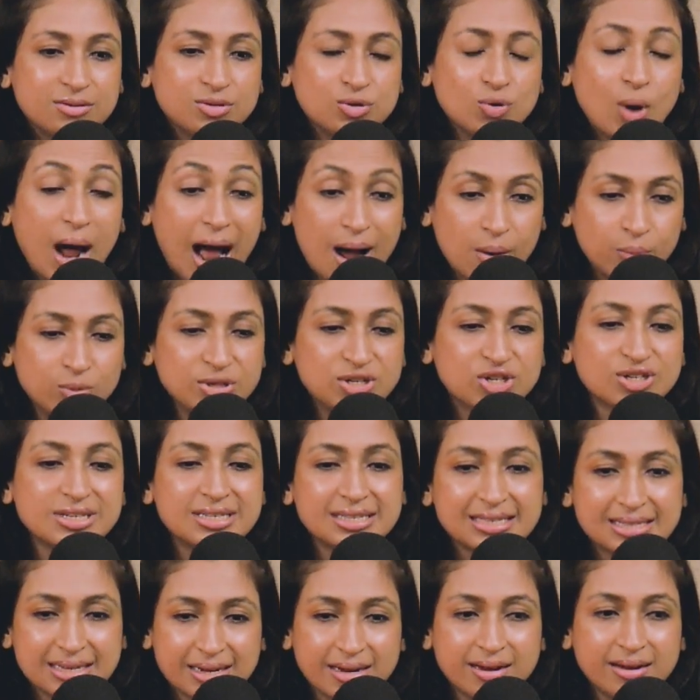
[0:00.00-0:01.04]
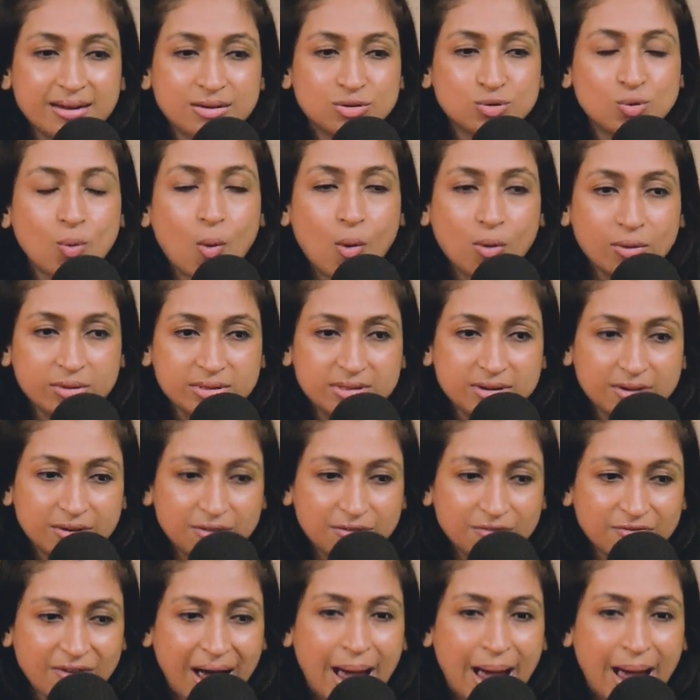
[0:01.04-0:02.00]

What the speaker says: so I would just say to all the